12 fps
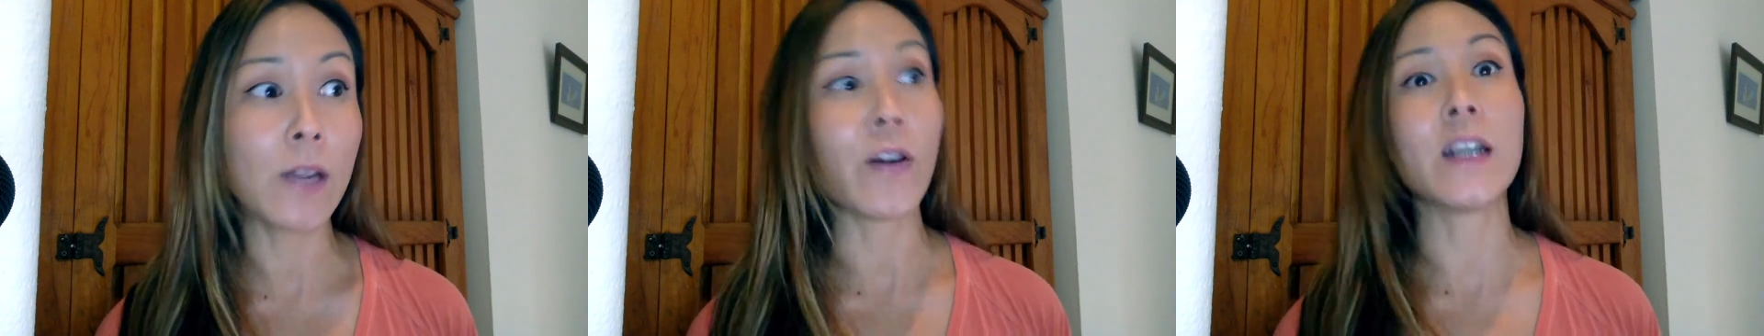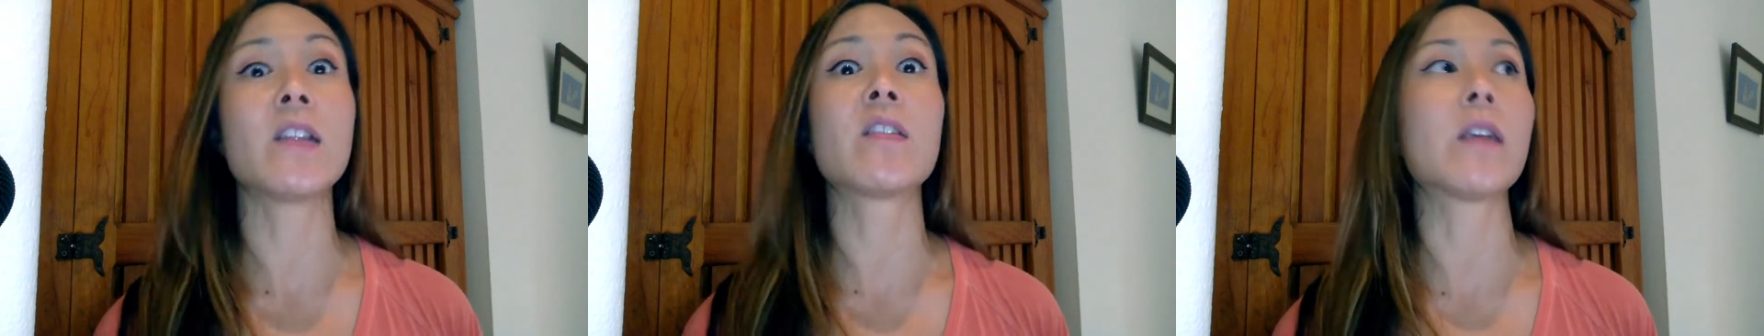If
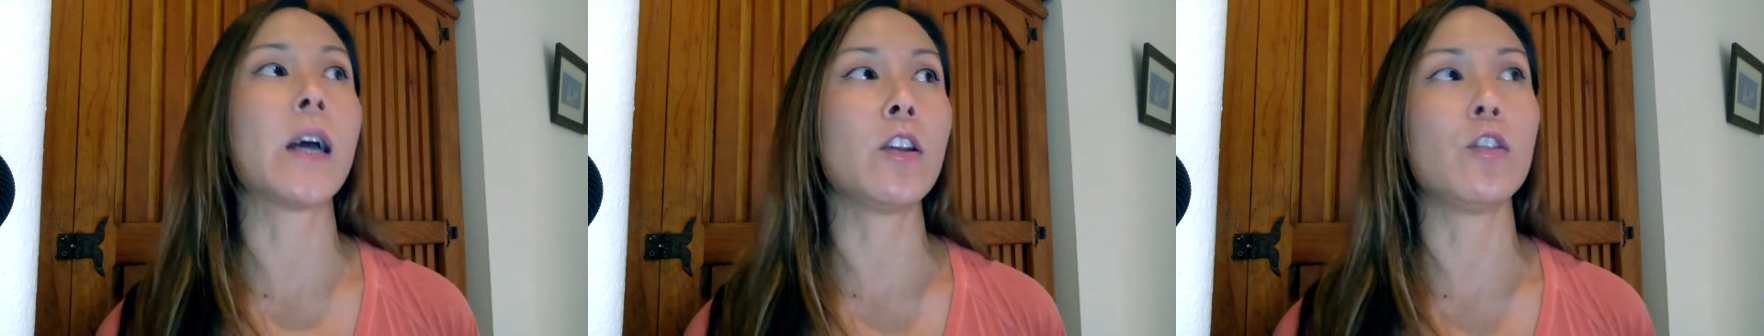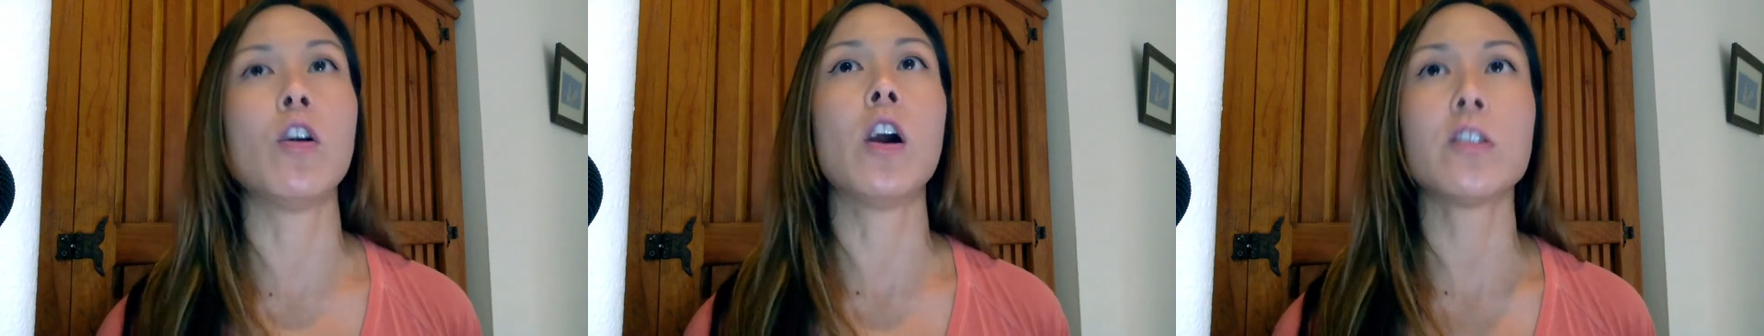I
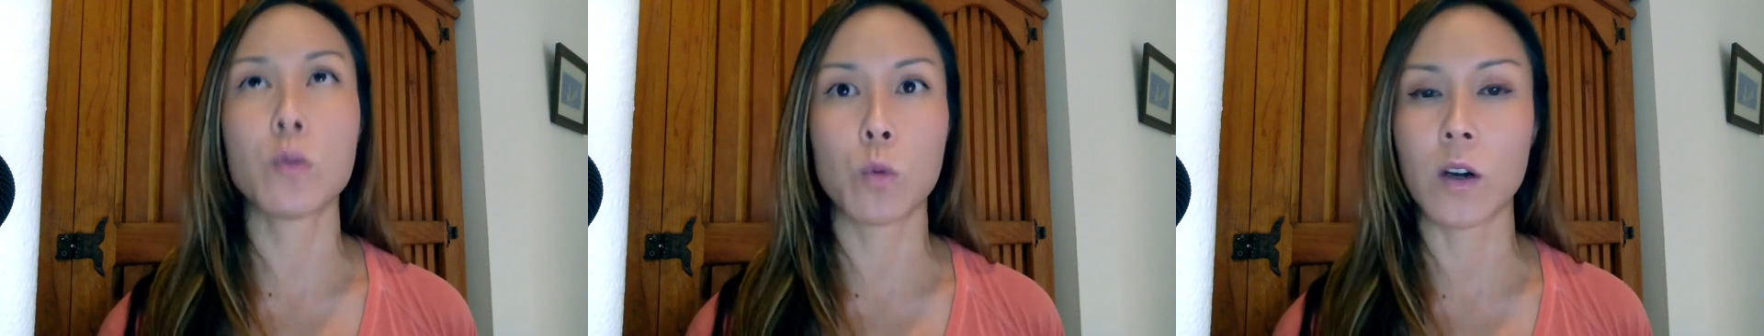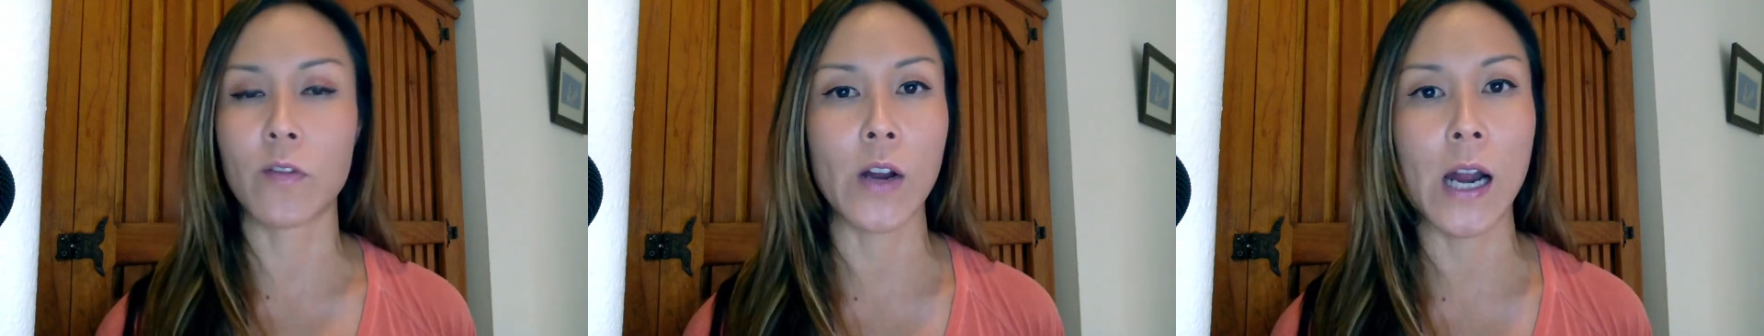decide not to
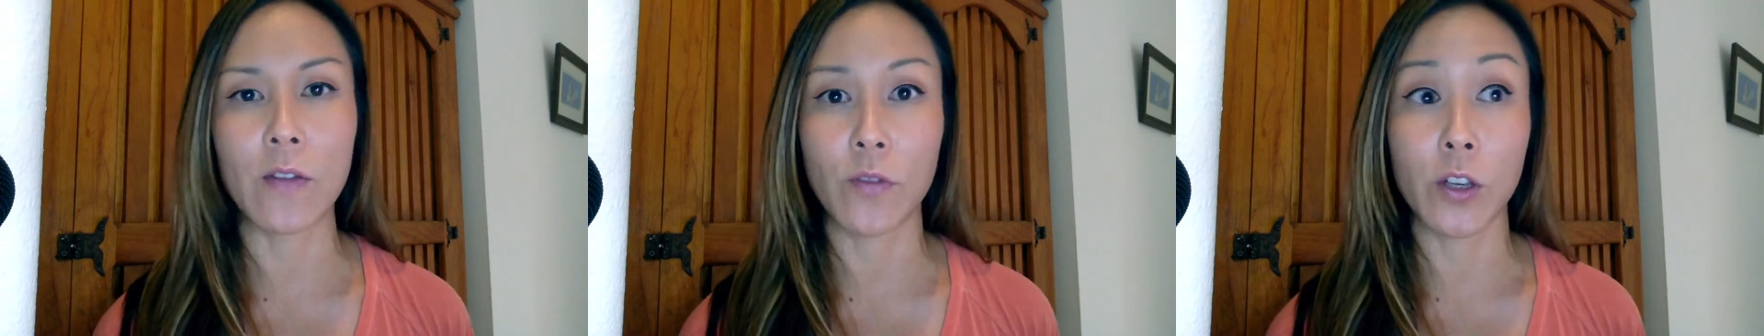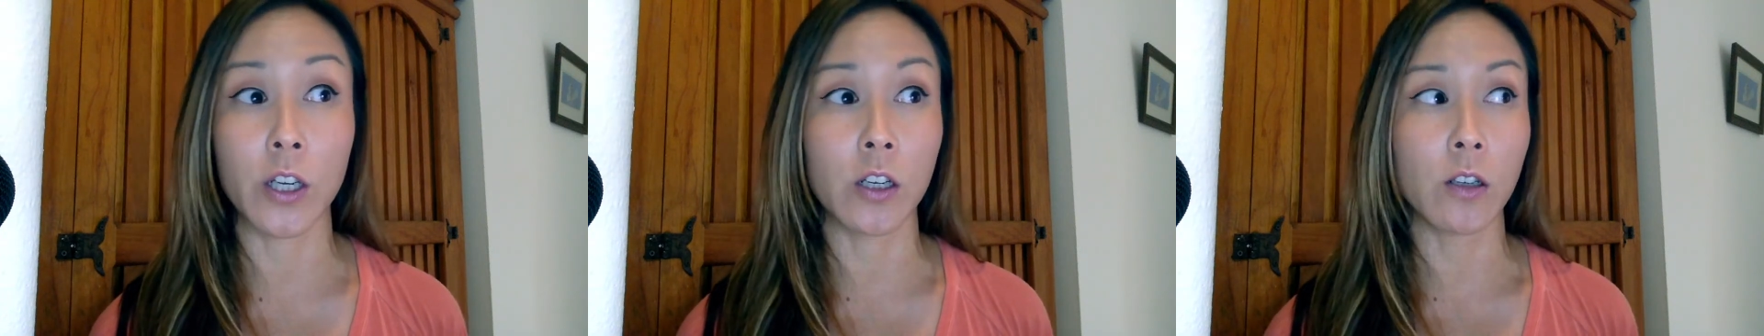work for half
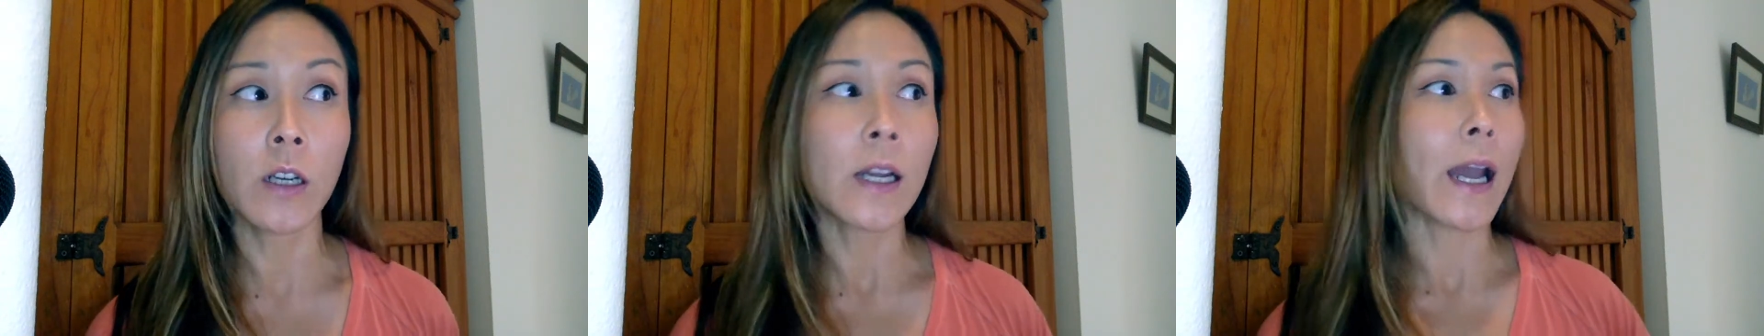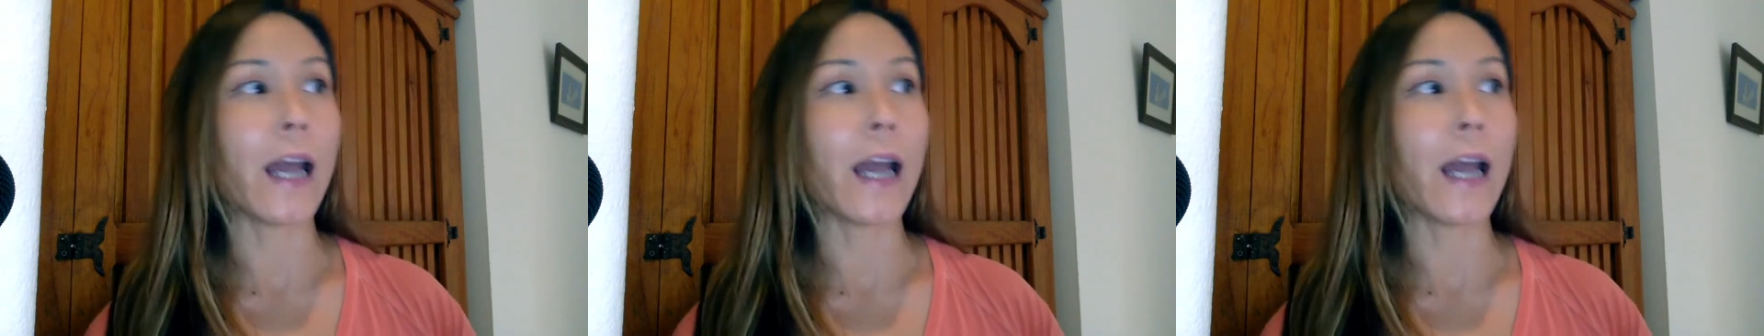the year